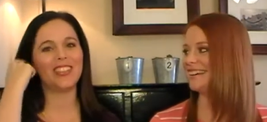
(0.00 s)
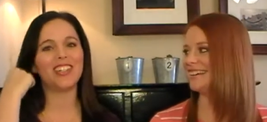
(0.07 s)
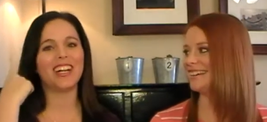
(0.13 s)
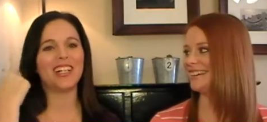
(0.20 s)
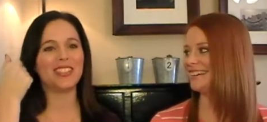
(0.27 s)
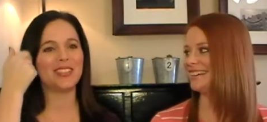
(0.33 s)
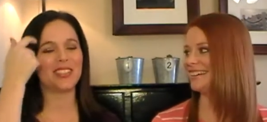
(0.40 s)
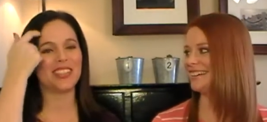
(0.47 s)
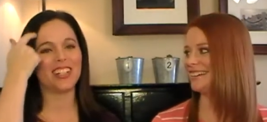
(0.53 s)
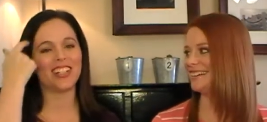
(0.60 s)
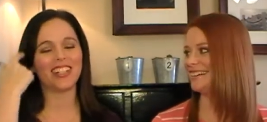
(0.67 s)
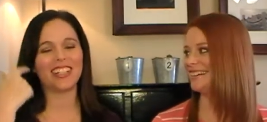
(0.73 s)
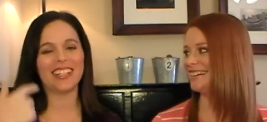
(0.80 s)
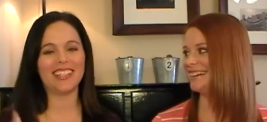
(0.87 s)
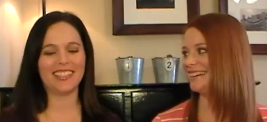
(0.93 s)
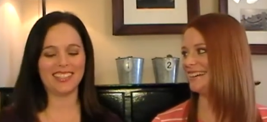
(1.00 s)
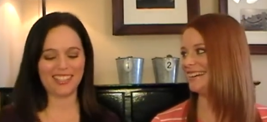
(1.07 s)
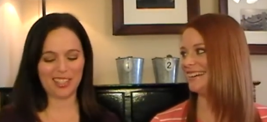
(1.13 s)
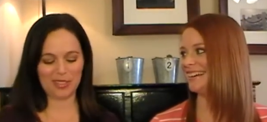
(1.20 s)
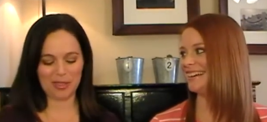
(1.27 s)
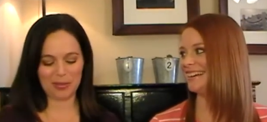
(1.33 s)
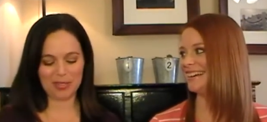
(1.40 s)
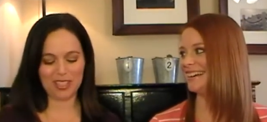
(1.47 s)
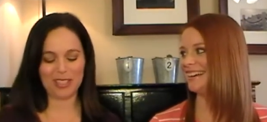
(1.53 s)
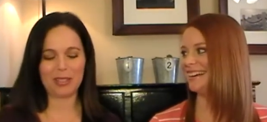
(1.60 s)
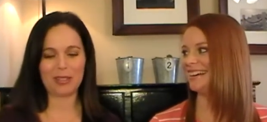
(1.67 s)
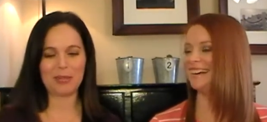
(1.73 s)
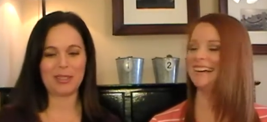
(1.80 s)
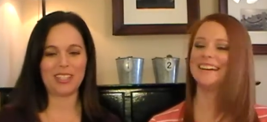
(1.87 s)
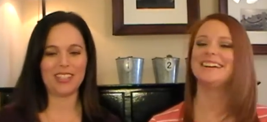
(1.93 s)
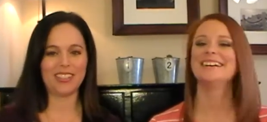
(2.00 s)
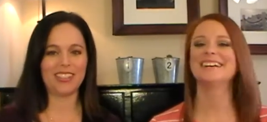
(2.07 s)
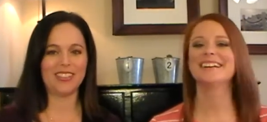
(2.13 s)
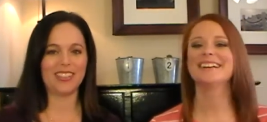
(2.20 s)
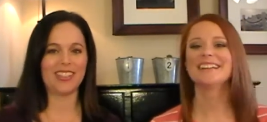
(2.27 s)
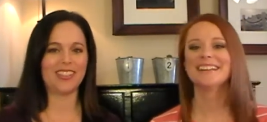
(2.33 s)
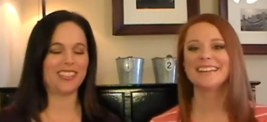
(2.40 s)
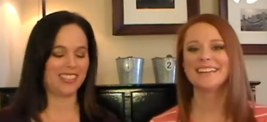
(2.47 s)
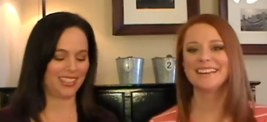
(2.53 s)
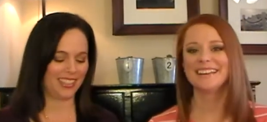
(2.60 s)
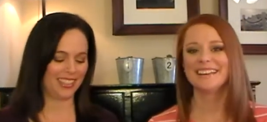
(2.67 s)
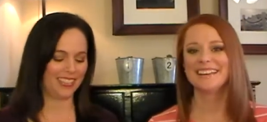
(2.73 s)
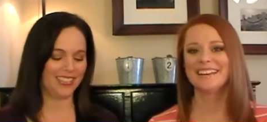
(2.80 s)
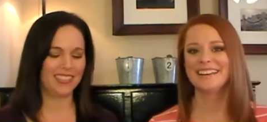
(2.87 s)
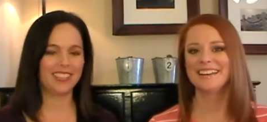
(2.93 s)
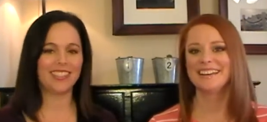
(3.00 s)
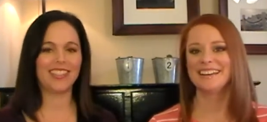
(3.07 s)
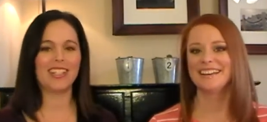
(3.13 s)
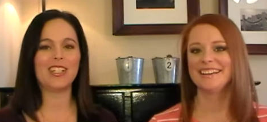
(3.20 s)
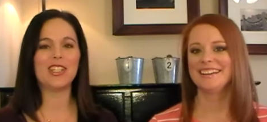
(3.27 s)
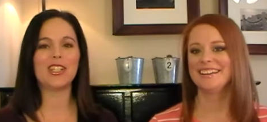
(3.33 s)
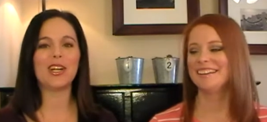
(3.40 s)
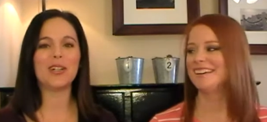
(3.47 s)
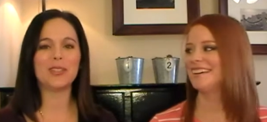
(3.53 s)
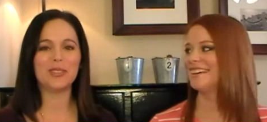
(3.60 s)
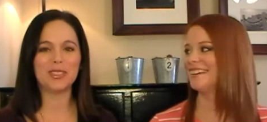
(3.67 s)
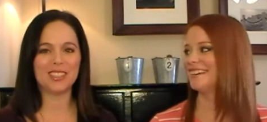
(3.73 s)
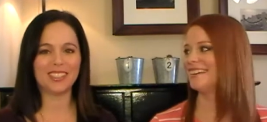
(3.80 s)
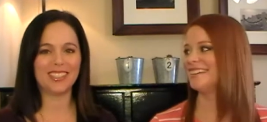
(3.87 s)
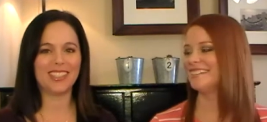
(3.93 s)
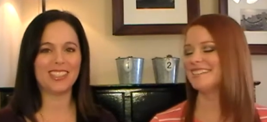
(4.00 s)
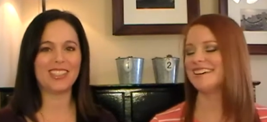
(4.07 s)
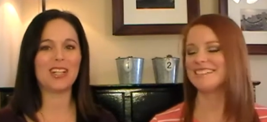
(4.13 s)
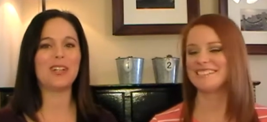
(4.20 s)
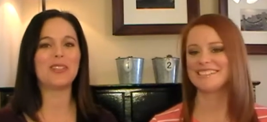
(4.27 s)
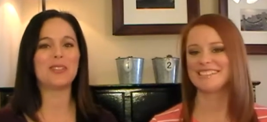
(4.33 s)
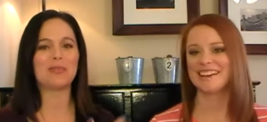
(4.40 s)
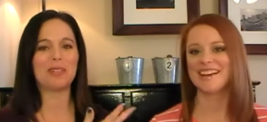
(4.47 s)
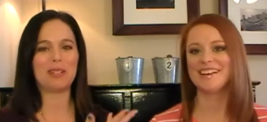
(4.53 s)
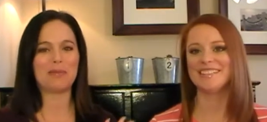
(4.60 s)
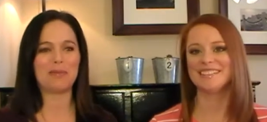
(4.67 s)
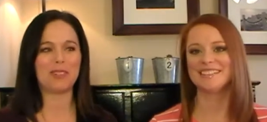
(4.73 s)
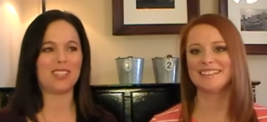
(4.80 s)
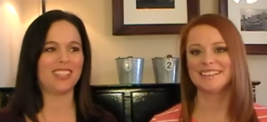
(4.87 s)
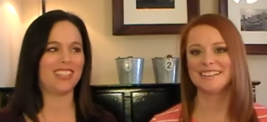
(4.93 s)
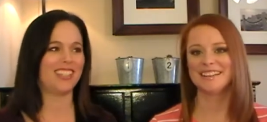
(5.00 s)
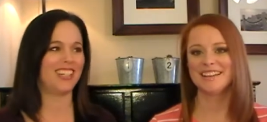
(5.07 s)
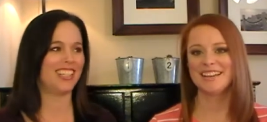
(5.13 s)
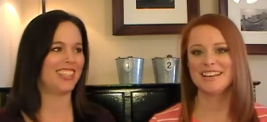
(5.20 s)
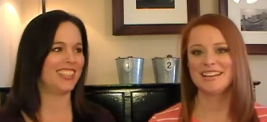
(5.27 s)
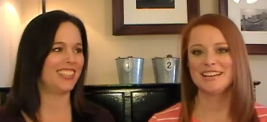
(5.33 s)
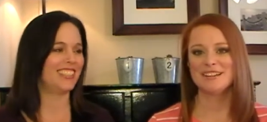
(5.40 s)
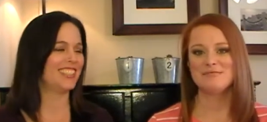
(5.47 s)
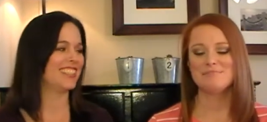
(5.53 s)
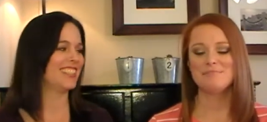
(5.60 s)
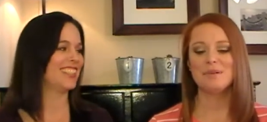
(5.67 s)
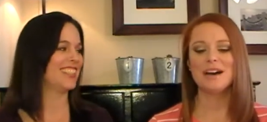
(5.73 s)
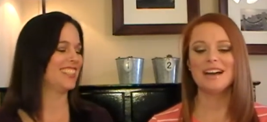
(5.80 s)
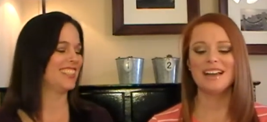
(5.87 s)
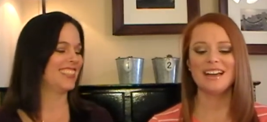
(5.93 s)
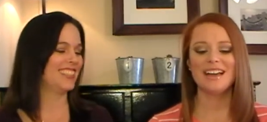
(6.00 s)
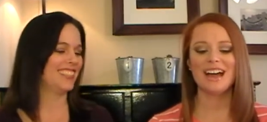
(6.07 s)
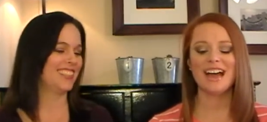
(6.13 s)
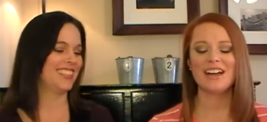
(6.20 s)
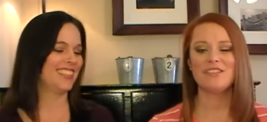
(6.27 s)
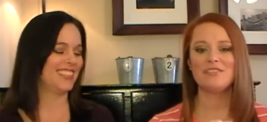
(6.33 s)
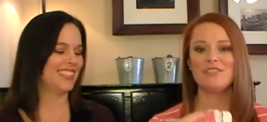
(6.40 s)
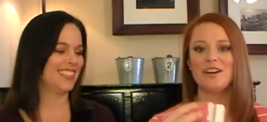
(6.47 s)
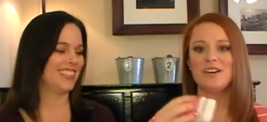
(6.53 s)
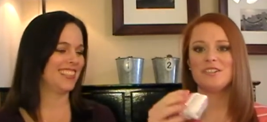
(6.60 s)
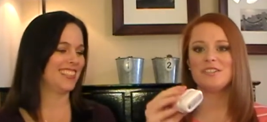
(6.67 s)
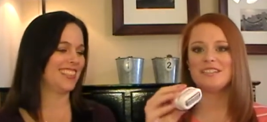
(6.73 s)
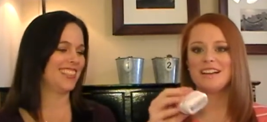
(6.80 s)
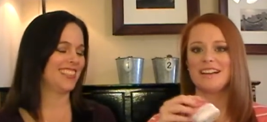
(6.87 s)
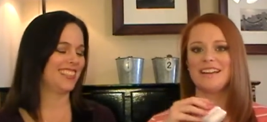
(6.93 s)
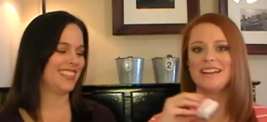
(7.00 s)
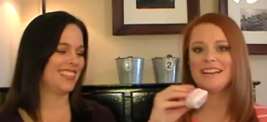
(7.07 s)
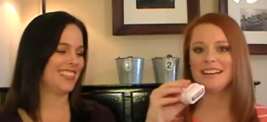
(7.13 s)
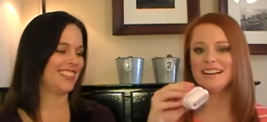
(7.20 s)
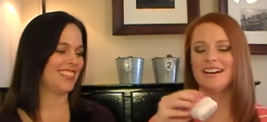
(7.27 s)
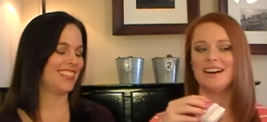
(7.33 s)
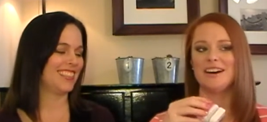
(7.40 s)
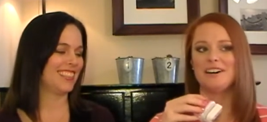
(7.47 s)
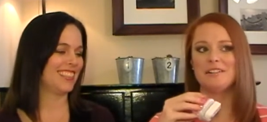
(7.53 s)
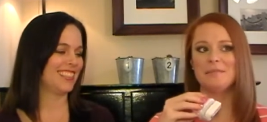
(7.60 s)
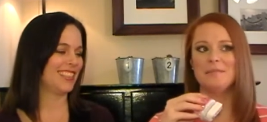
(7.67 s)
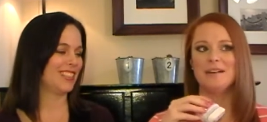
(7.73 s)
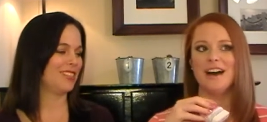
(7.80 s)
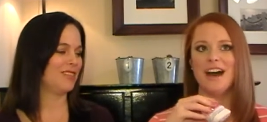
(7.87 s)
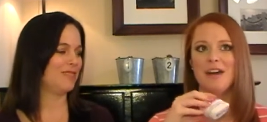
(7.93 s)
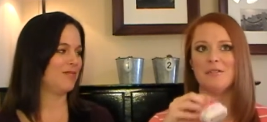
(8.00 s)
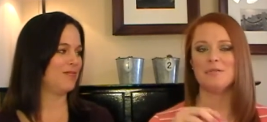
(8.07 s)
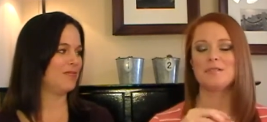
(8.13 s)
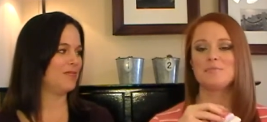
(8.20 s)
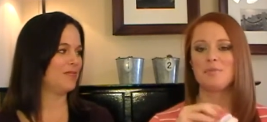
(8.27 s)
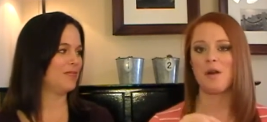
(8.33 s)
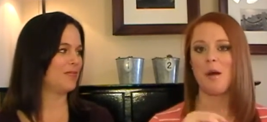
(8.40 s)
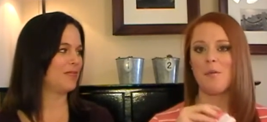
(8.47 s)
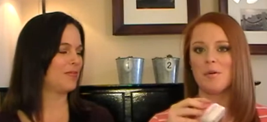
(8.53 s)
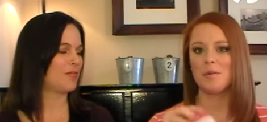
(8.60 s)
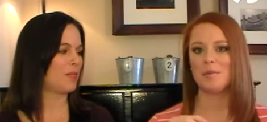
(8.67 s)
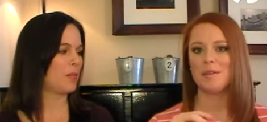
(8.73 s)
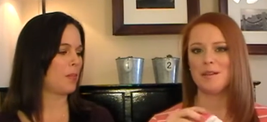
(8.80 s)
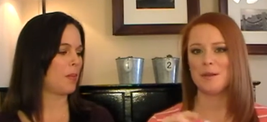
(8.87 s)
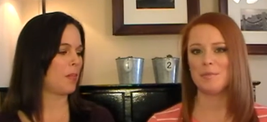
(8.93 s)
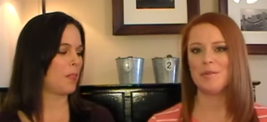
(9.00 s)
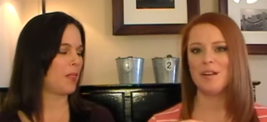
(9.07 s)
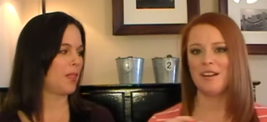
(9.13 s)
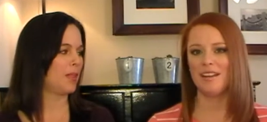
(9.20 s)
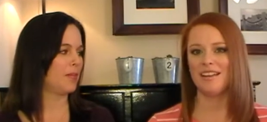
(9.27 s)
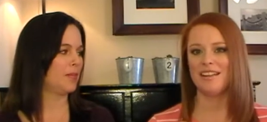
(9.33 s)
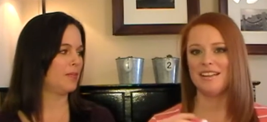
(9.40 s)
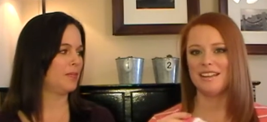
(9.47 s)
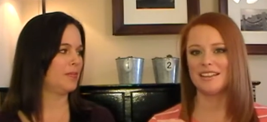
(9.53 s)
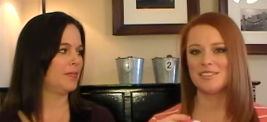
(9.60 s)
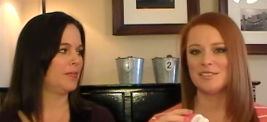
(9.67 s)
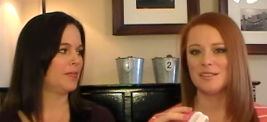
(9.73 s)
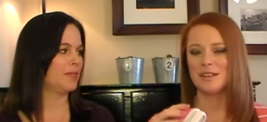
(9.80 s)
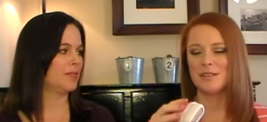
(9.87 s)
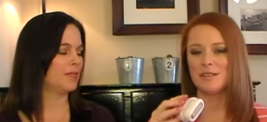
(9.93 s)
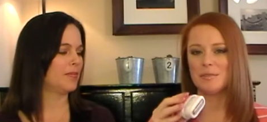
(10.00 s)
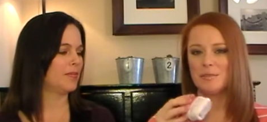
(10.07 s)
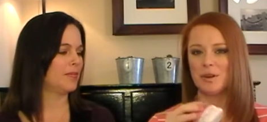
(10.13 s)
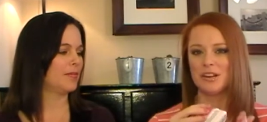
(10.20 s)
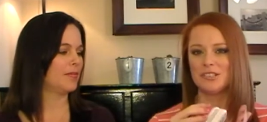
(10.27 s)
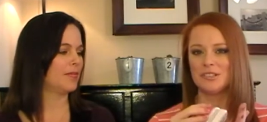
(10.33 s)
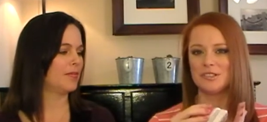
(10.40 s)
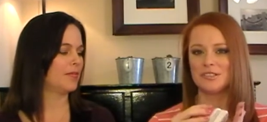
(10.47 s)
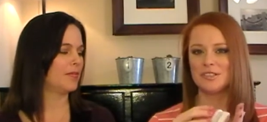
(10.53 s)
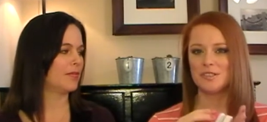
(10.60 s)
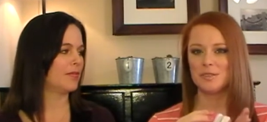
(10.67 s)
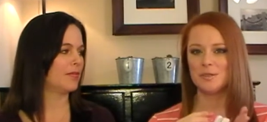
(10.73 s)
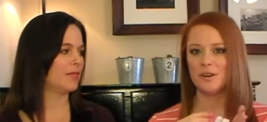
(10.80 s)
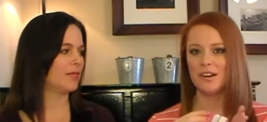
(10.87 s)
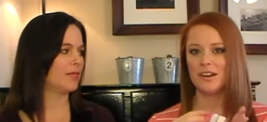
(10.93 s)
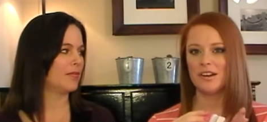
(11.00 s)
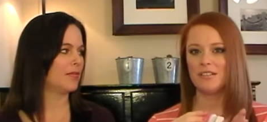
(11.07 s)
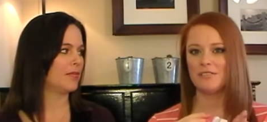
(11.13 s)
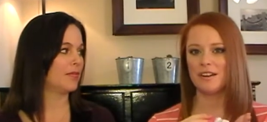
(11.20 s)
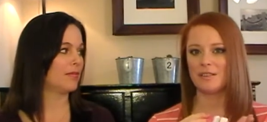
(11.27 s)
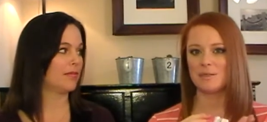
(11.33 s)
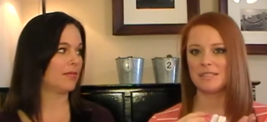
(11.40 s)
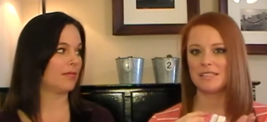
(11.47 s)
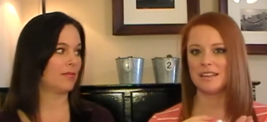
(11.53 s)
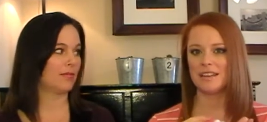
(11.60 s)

Speaker 1: you guys with dark hair know what I'm talking about. You you know. It shows. It, it shows way more than others.
Speaker 2: But I felt like um, I was probably applying it, uh, the pressure too hard if I was